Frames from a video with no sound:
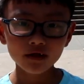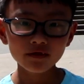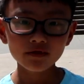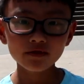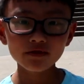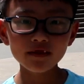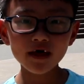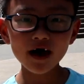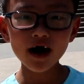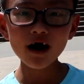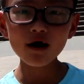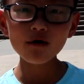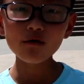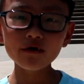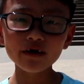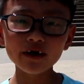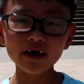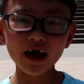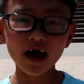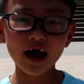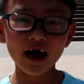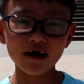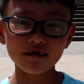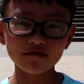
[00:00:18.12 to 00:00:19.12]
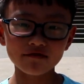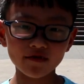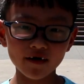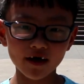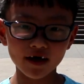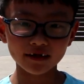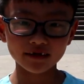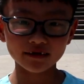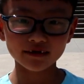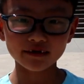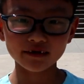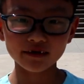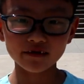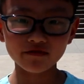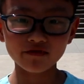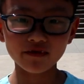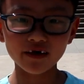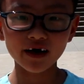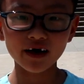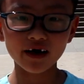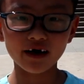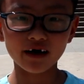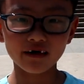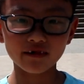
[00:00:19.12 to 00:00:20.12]
Now we have entered the
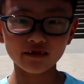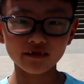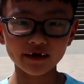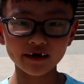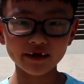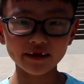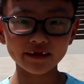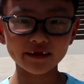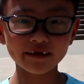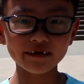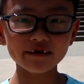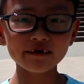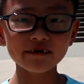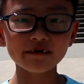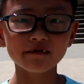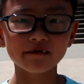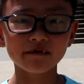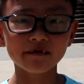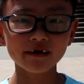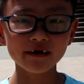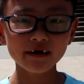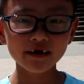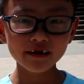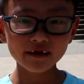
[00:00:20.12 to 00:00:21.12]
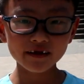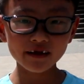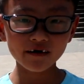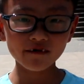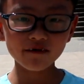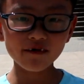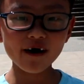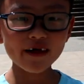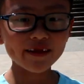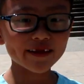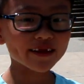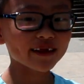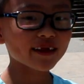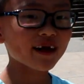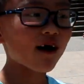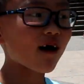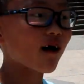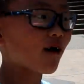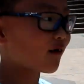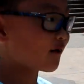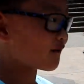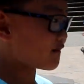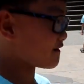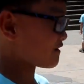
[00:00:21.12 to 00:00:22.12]
LA Zoo. Now let's
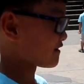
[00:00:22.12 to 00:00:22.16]
go!